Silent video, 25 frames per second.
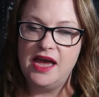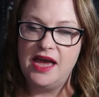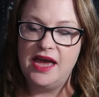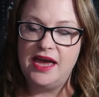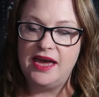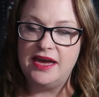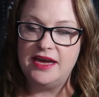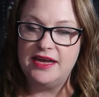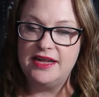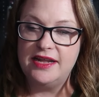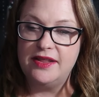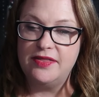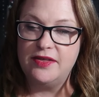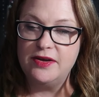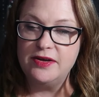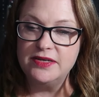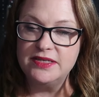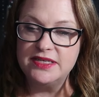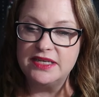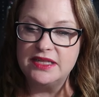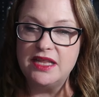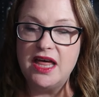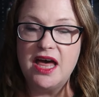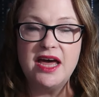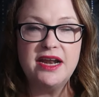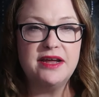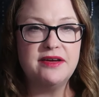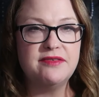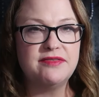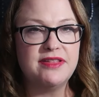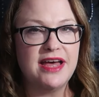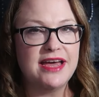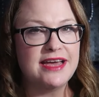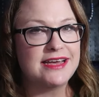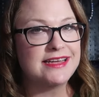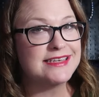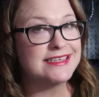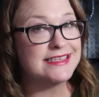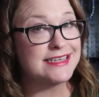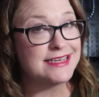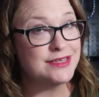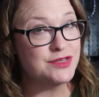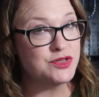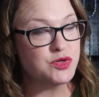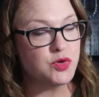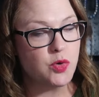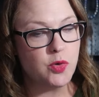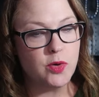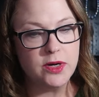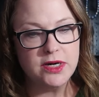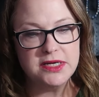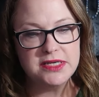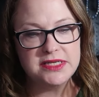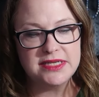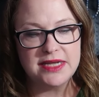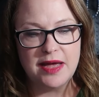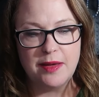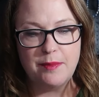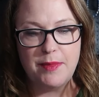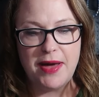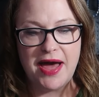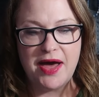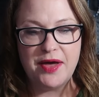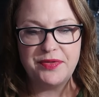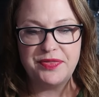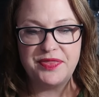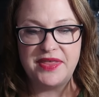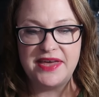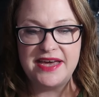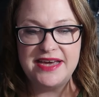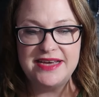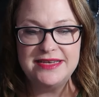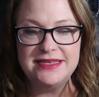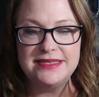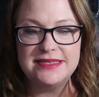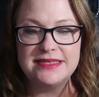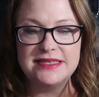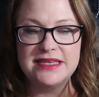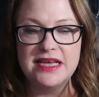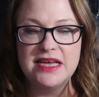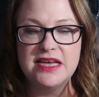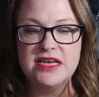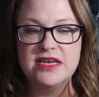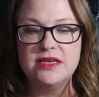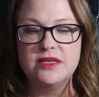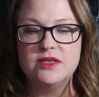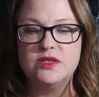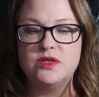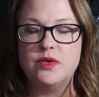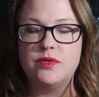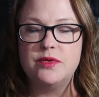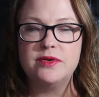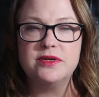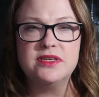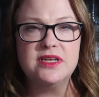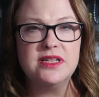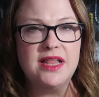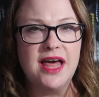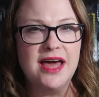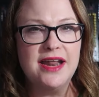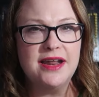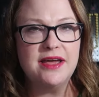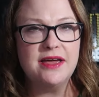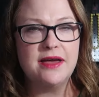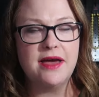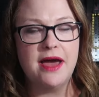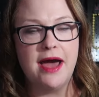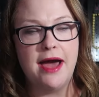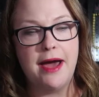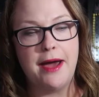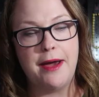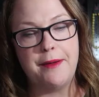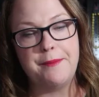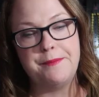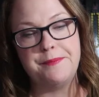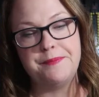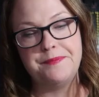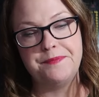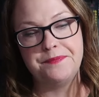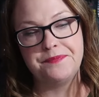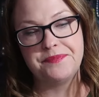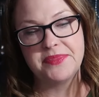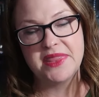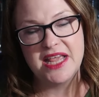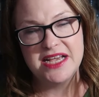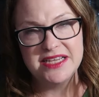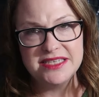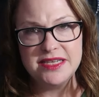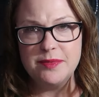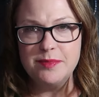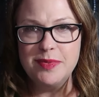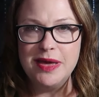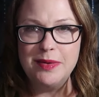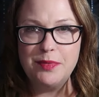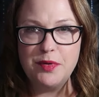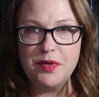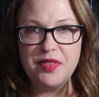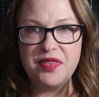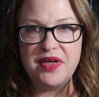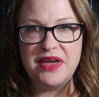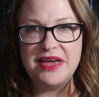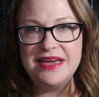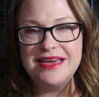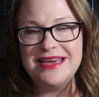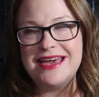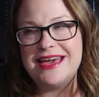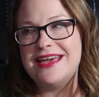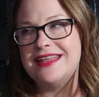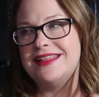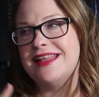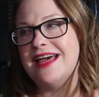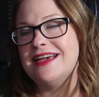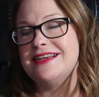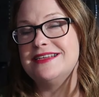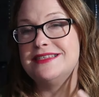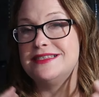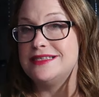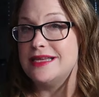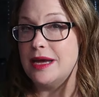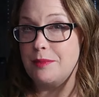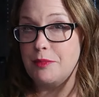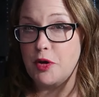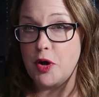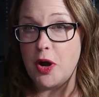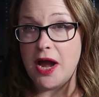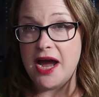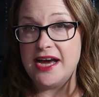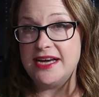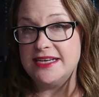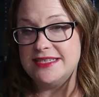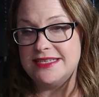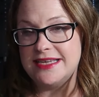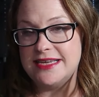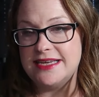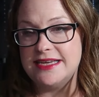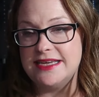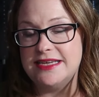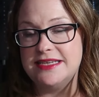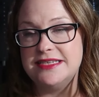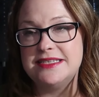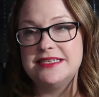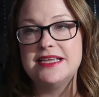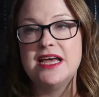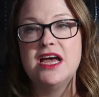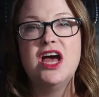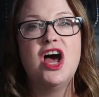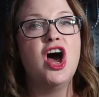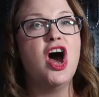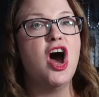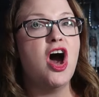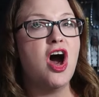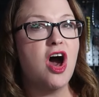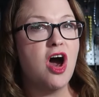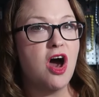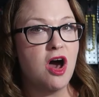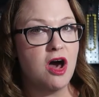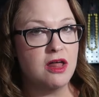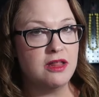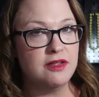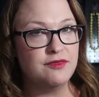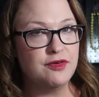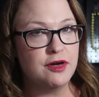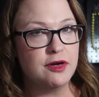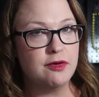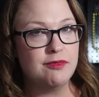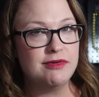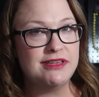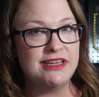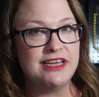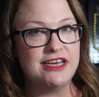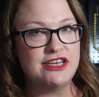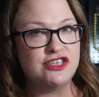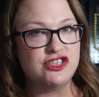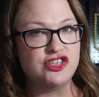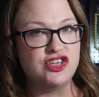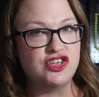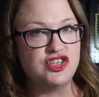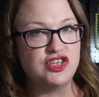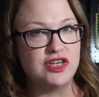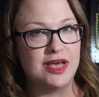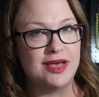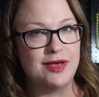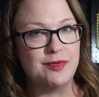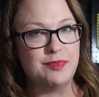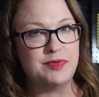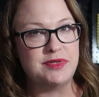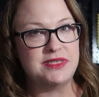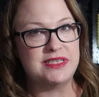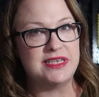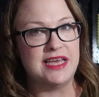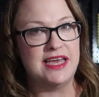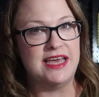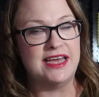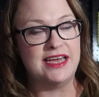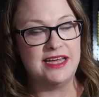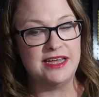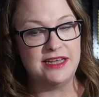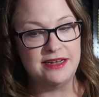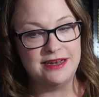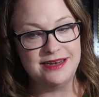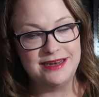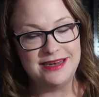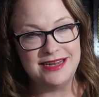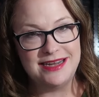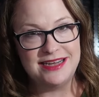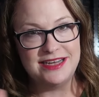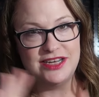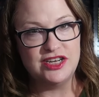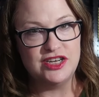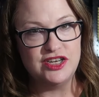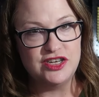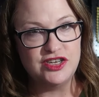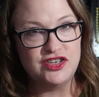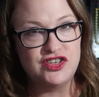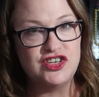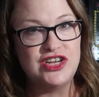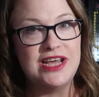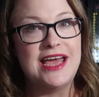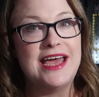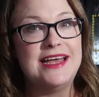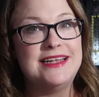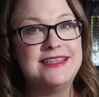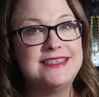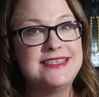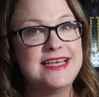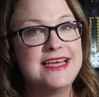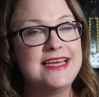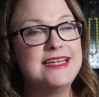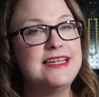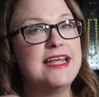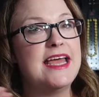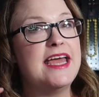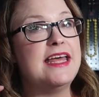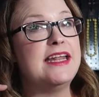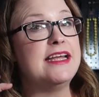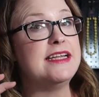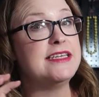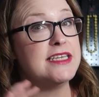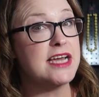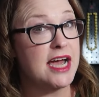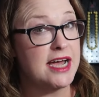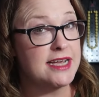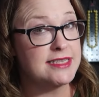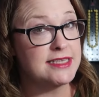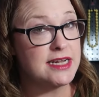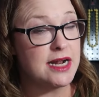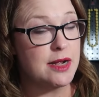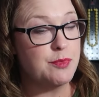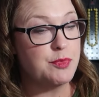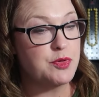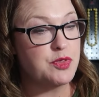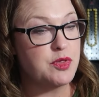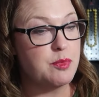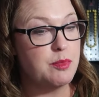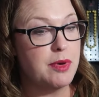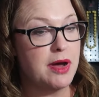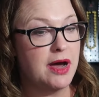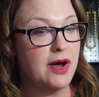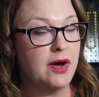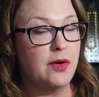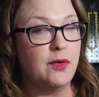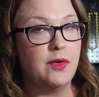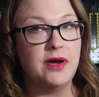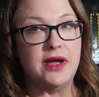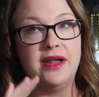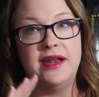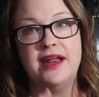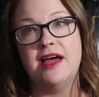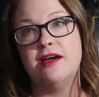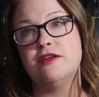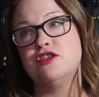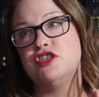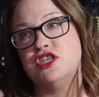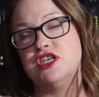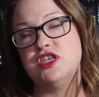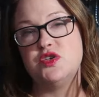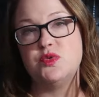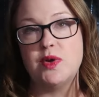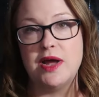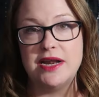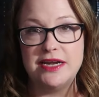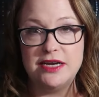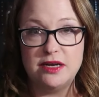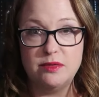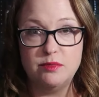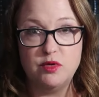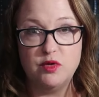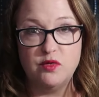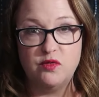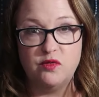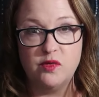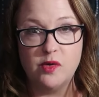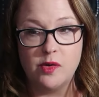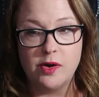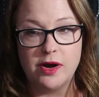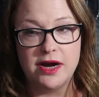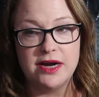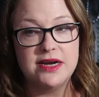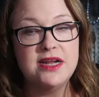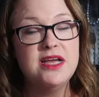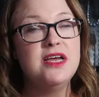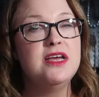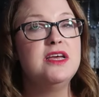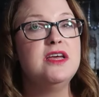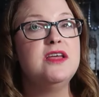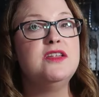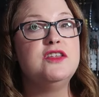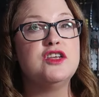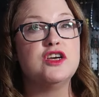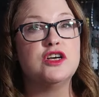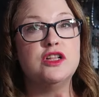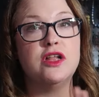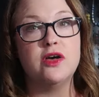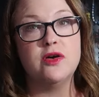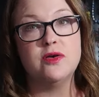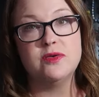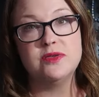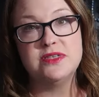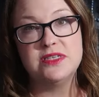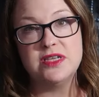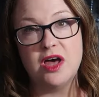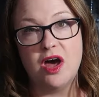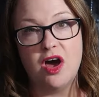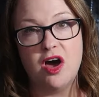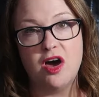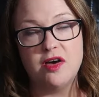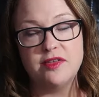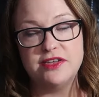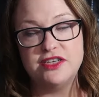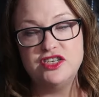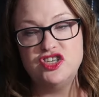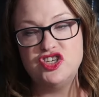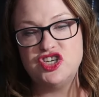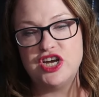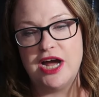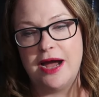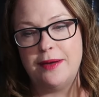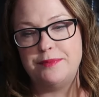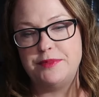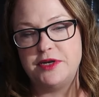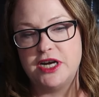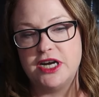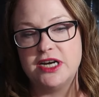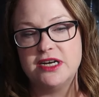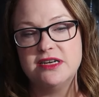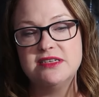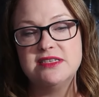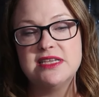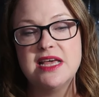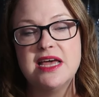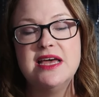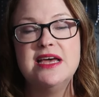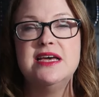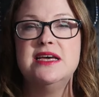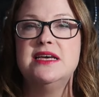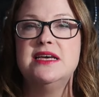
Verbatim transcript: And there's a lot of like discourse about this. So there's a lot of, um, some people think it like summarizes all of her relationships and she ends it and it ties it up with the bow and now she's ready to move forward to close all these chapters.